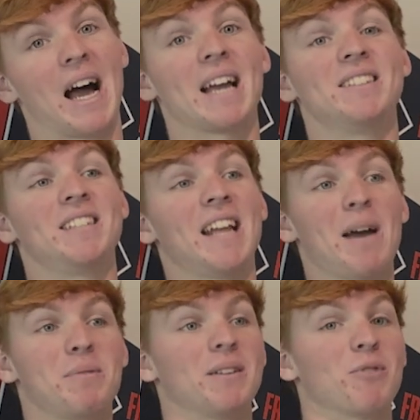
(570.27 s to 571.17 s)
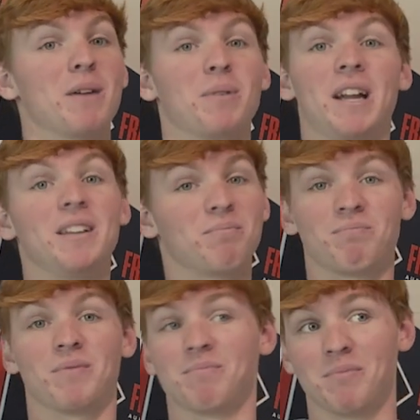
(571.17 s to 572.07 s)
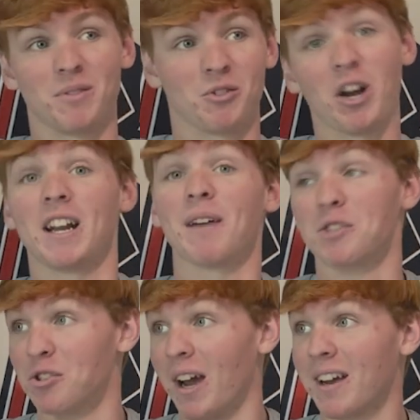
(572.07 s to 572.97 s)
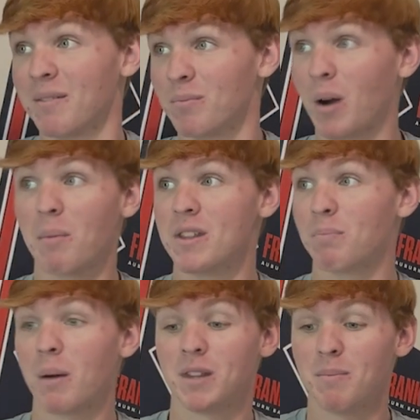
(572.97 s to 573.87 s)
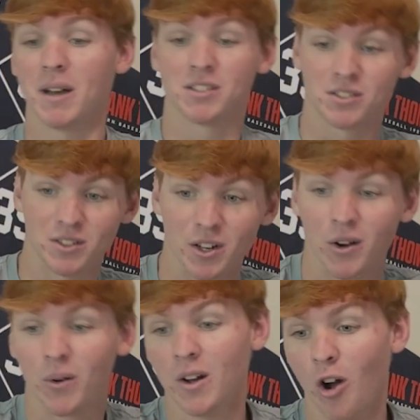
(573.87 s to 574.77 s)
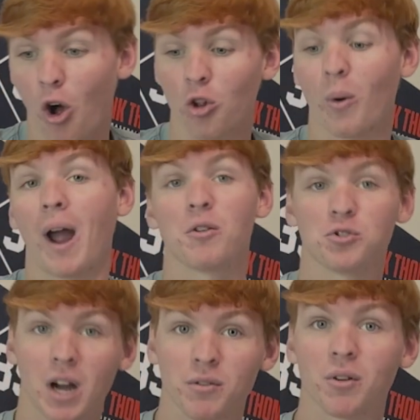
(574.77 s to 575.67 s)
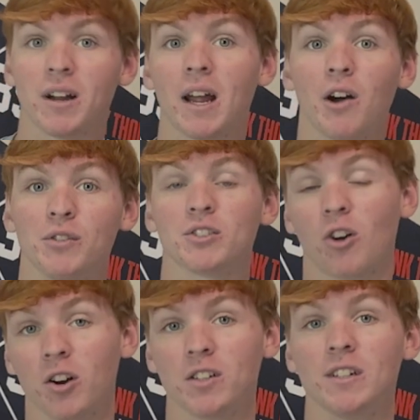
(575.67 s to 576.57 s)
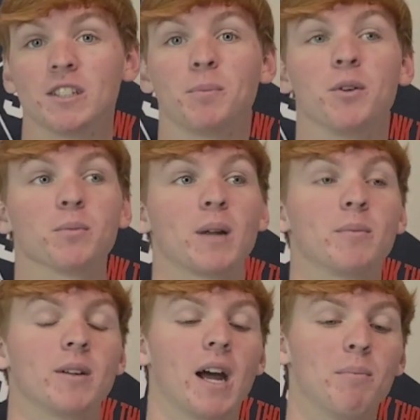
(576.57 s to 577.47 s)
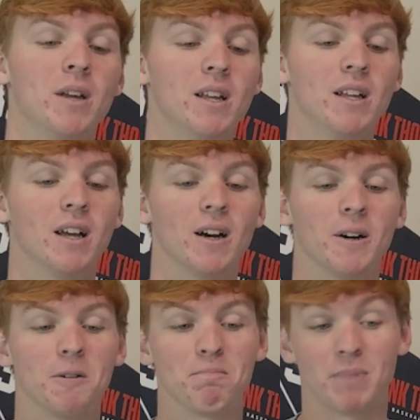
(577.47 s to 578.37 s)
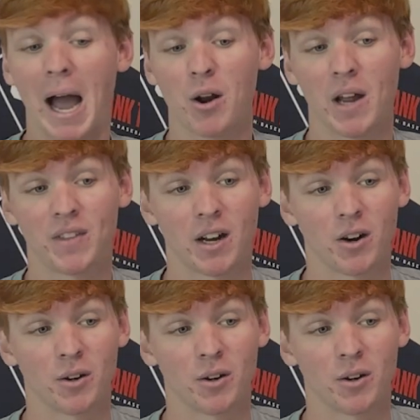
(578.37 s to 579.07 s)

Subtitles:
I can see that happening. Ryan Blaney, great at every track. Probably the best, all-around driver right now if his car didn't explode from time to time. But I don't hate that at all.